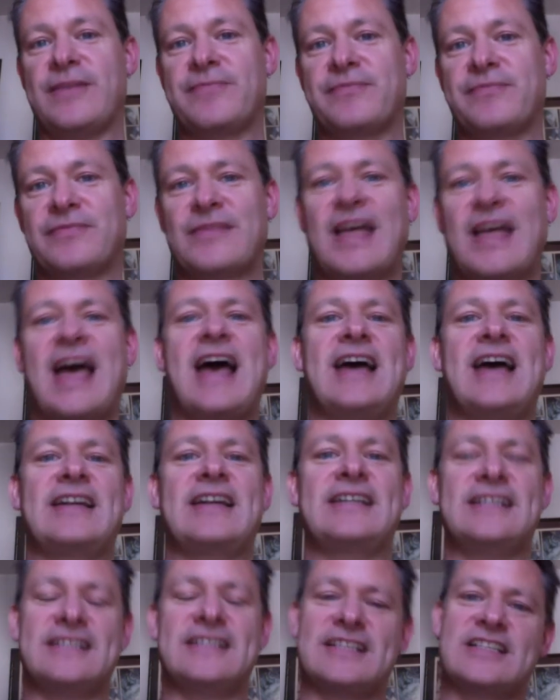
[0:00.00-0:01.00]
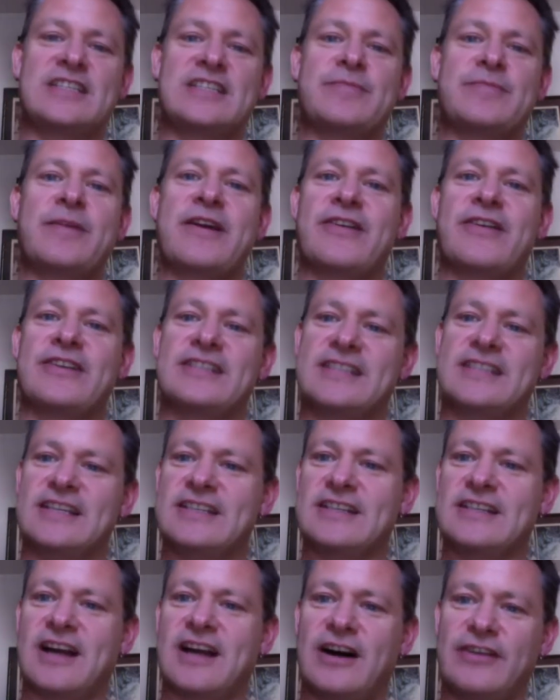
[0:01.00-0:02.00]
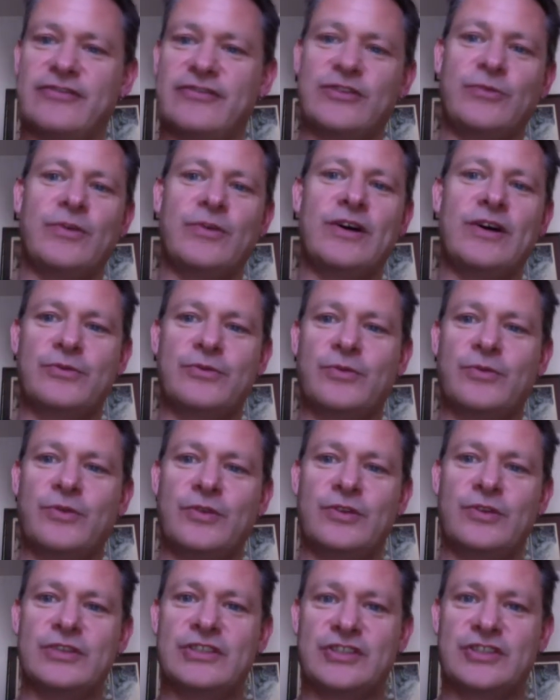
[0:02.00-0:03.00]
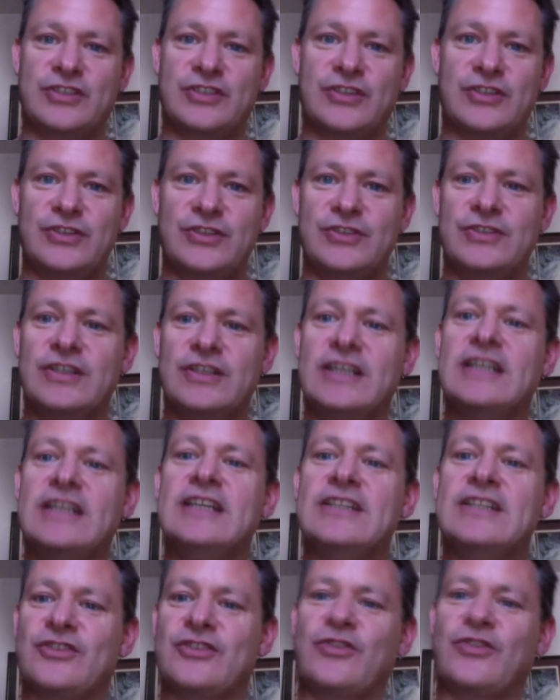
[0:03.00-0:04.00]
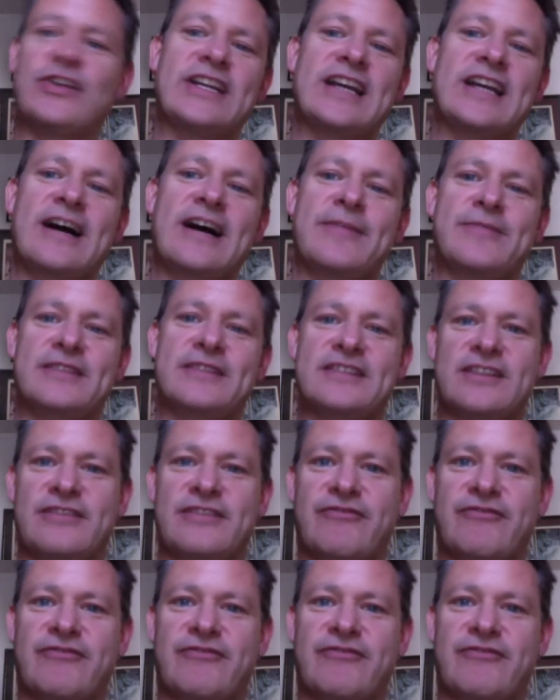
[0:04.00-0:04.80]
and his experiences after World War II, joining up into the French